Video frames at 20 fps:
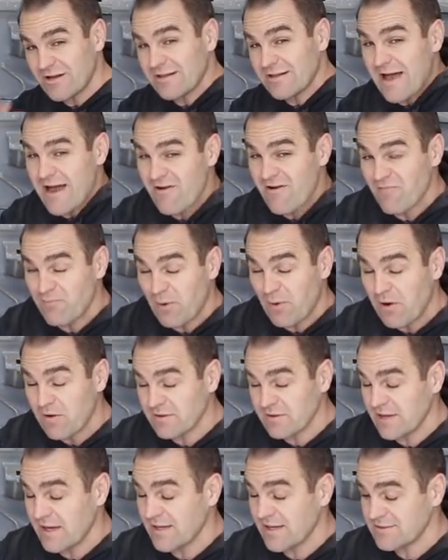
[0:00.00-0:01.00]
layer of
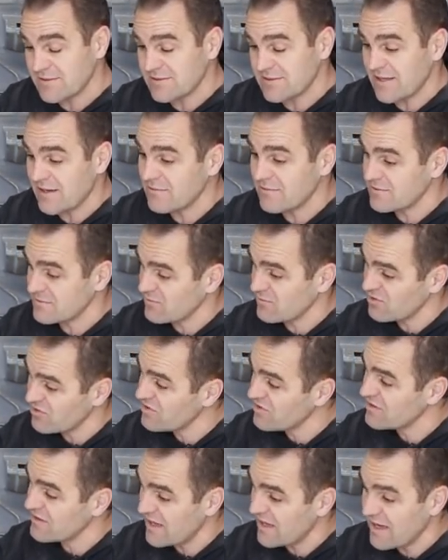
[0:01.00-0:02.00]
bog. Yes, there was
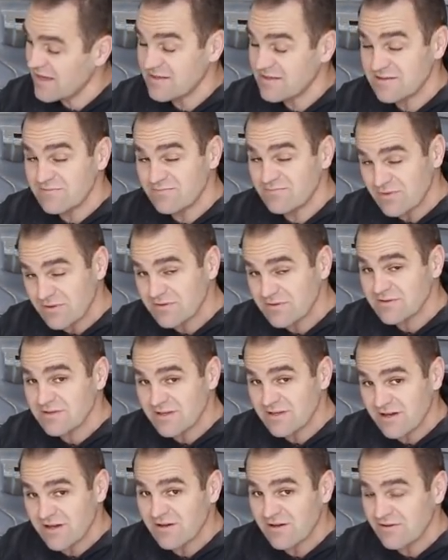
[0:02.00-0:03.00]
more layers of bog to
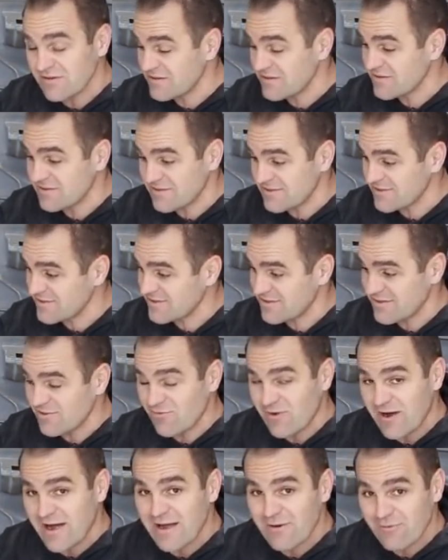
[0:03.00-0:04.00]
go. It's just the
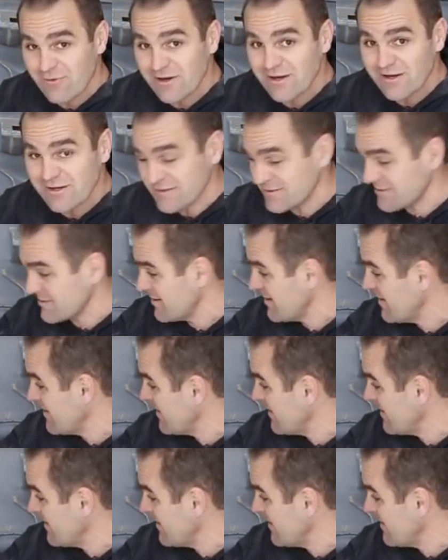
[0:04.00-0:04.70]
way it works.